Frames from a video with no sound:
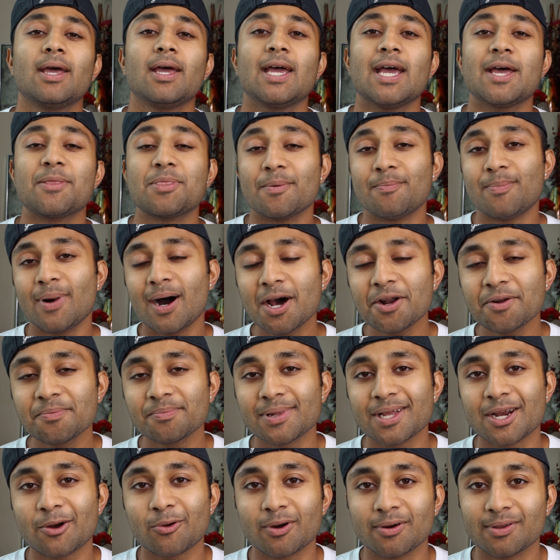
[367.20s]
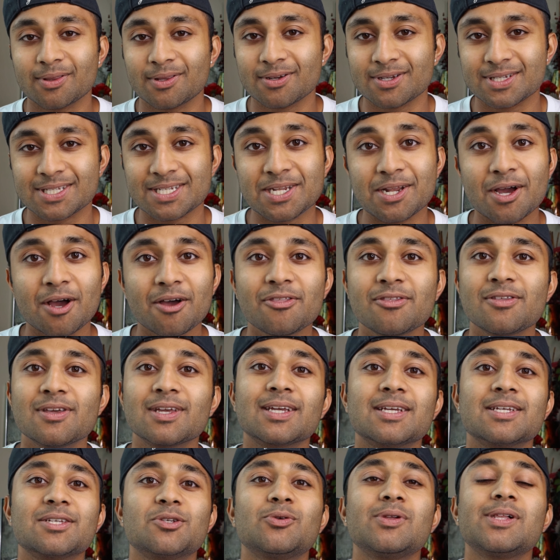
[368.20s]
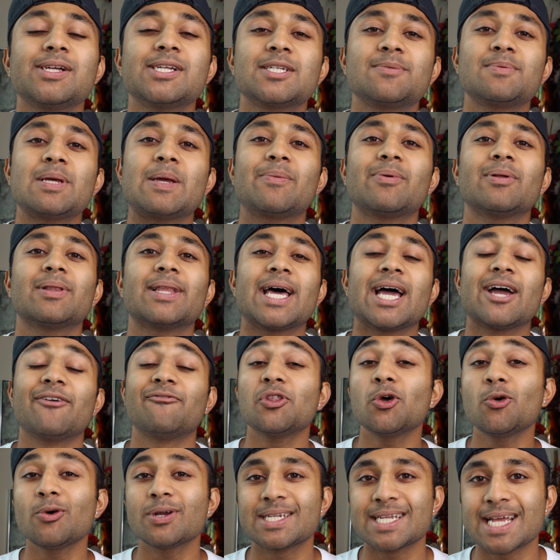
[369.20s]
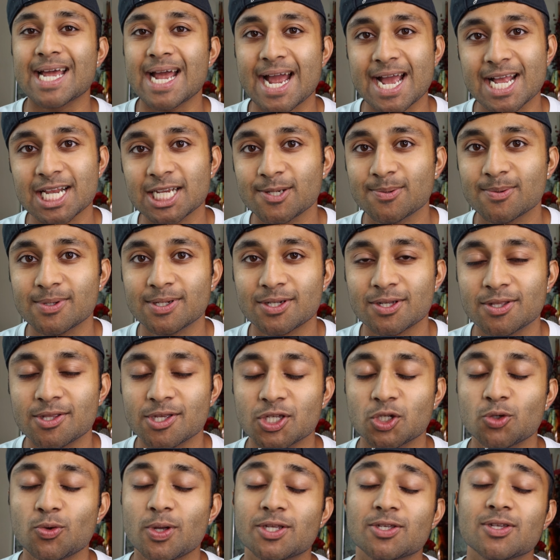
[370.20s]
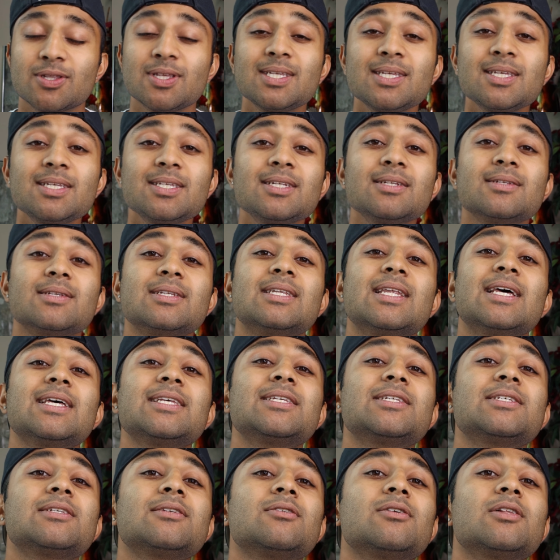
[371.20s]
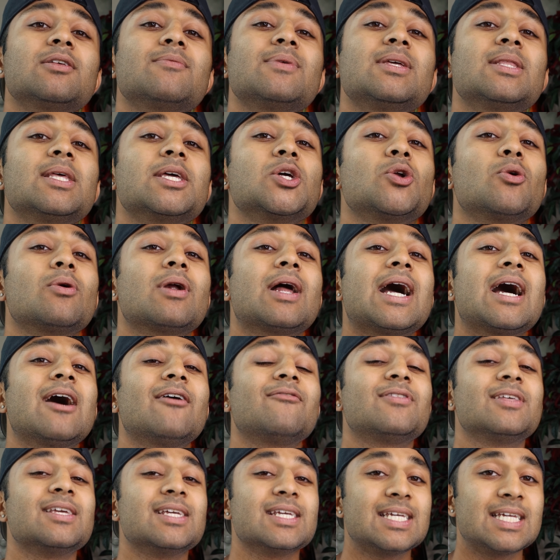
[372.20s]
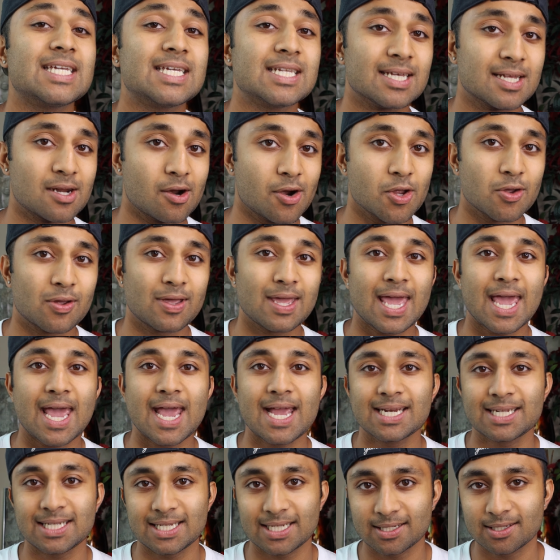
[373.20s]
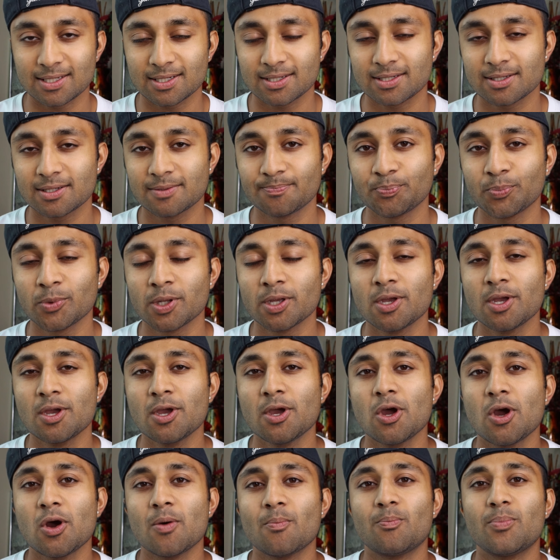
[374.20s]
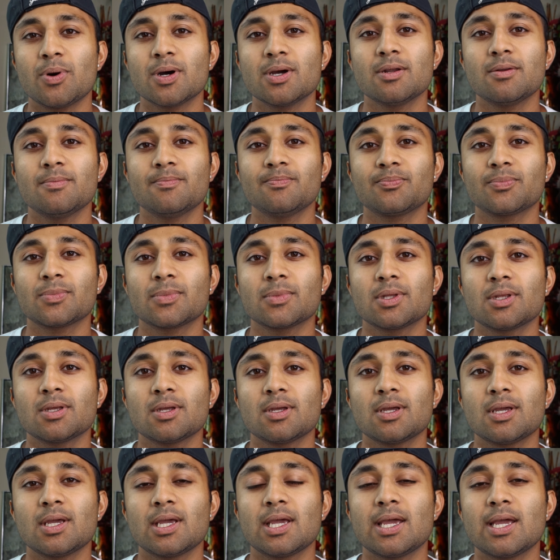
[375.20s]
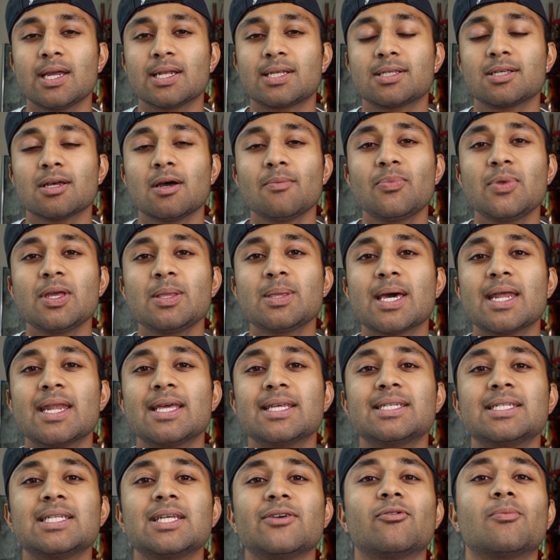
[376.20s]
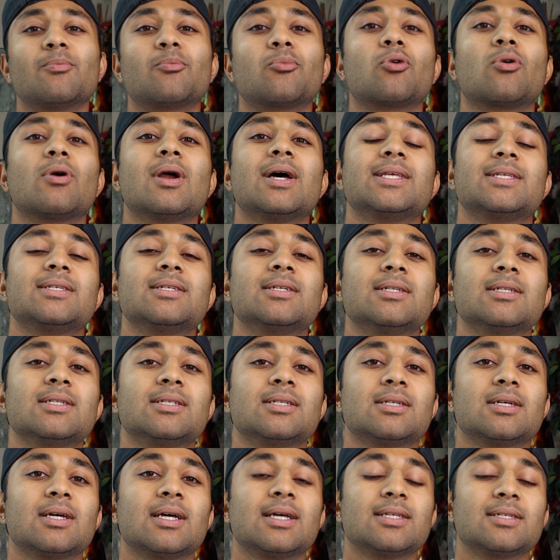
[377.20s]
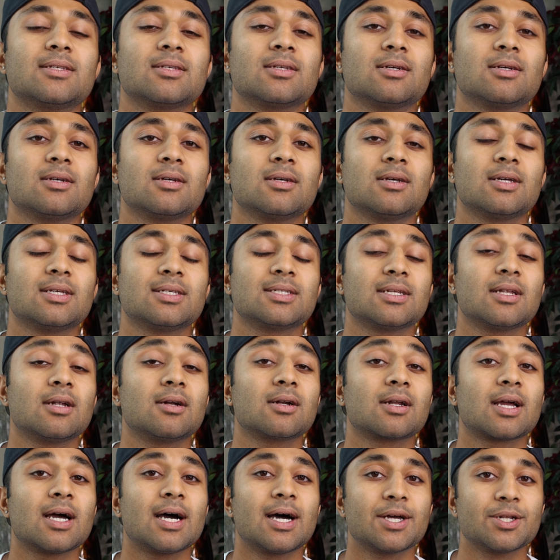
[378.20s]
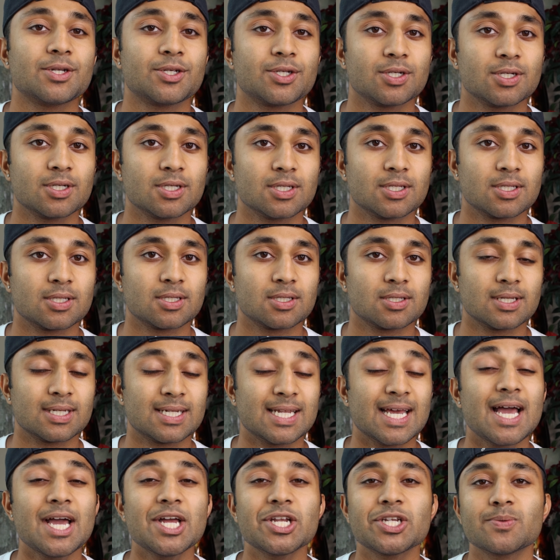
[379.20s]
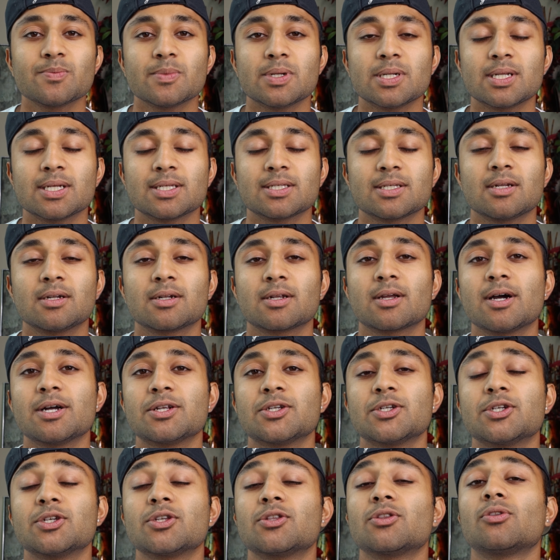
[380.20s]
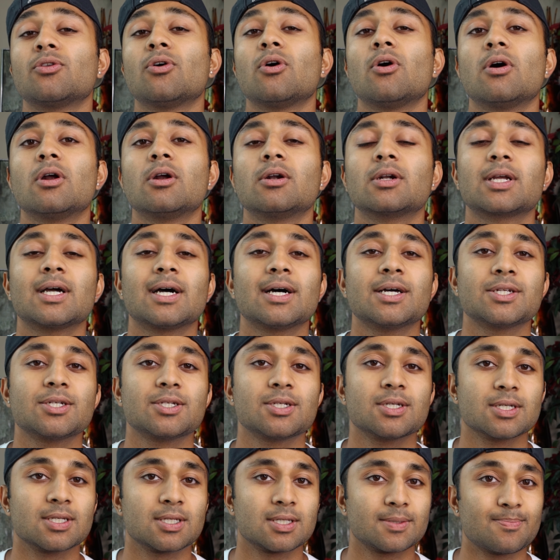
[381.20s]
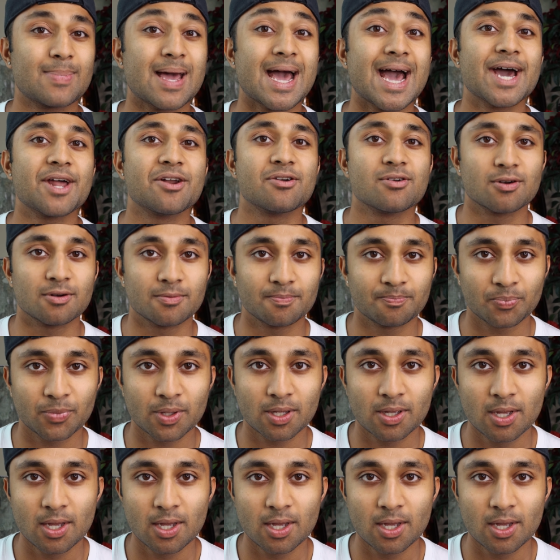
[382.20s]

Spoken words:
And the bottom layer where there's nothing is really just people that have no attachment to the sweet. So this doesn't necessarily mean that you don't have to eat it or you can't eat it, but it's something that isn't even present as an unconscious attachment, as an unconscious thought, unconscious pattern.